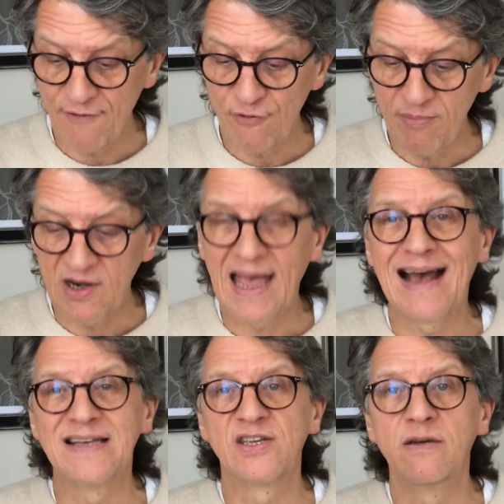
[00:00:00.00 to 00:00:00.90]
everybody
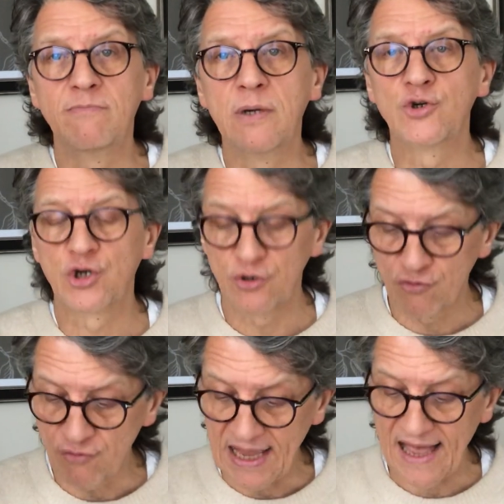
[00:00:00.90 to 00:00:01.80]
has an
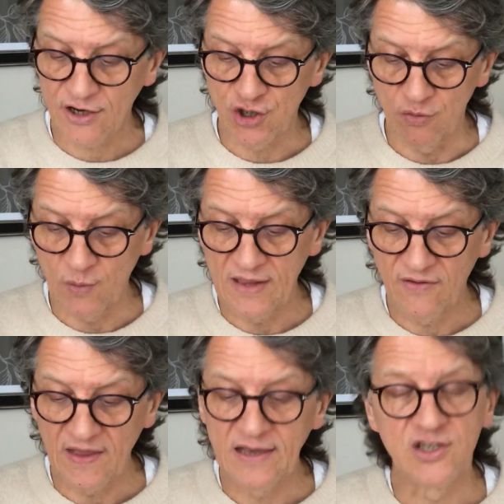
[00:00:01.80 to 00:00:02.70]
emotional reaction when
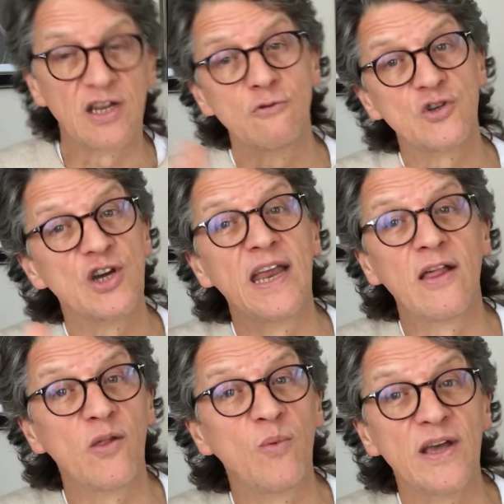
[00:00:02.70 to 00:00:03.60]
things don't turn
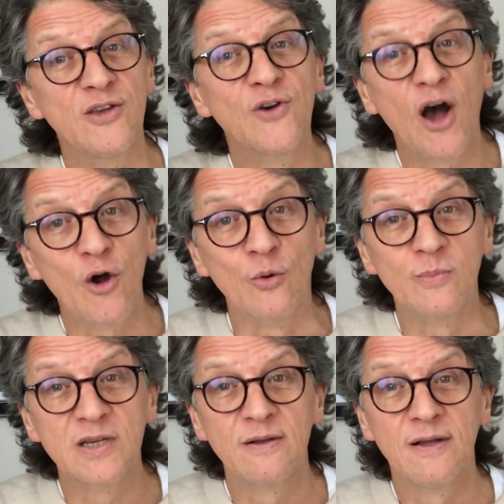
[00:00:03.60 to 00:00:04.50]
out the way you
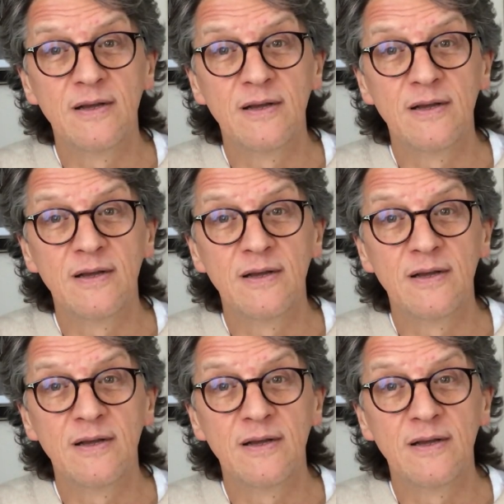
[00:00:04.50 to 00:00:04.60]
hoped.